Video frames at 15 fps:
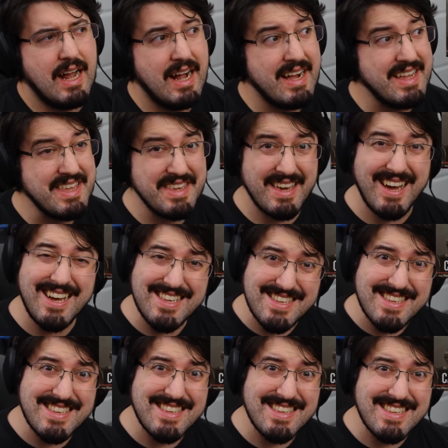
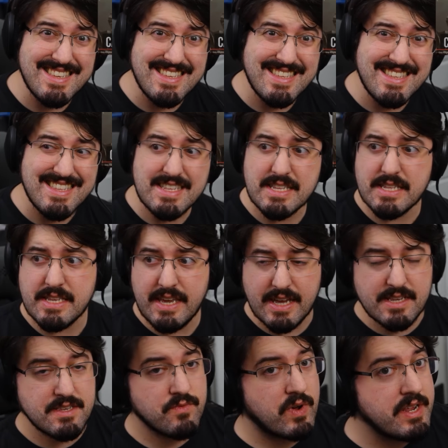yes. Yeah,
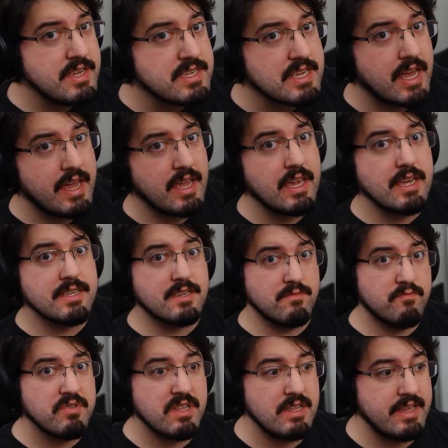what he's saying is
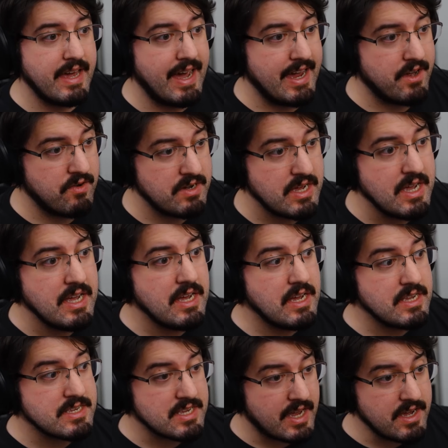completely accurate.
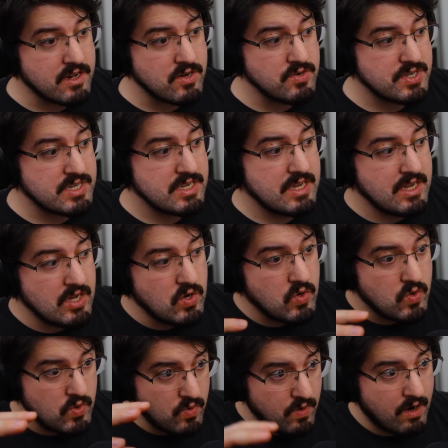Psykers
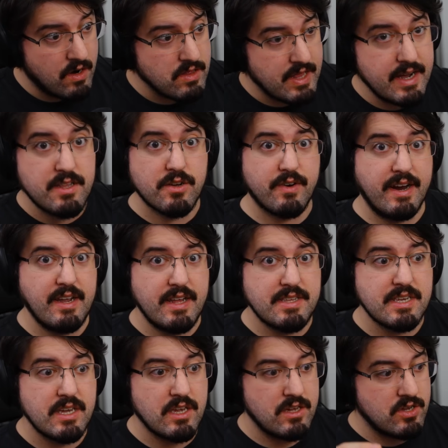who are like the Grey Knights
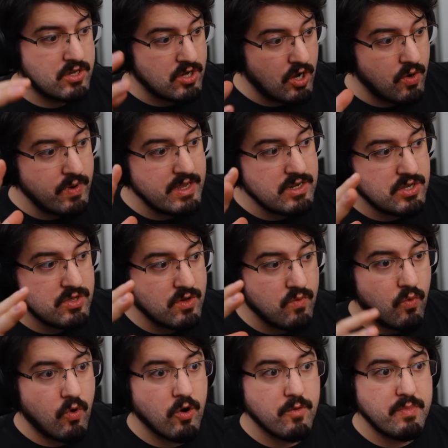can go into the
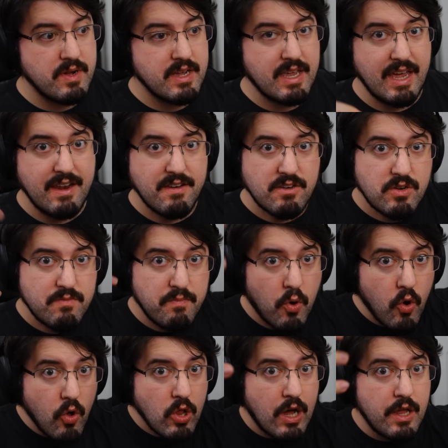warp, can
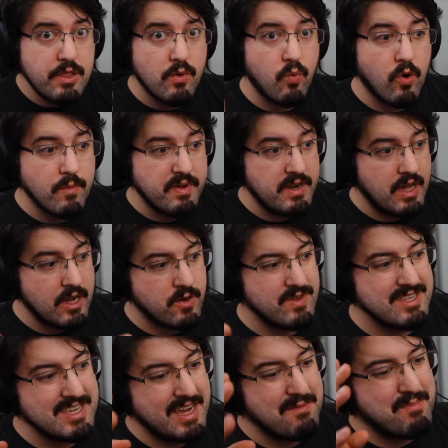pull on the warp and not go
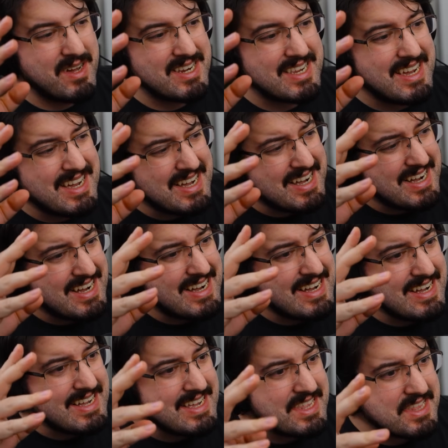insane. But
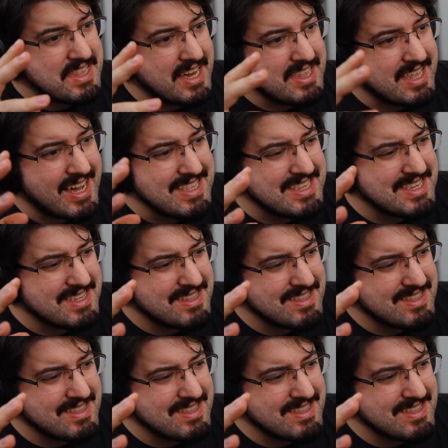that's...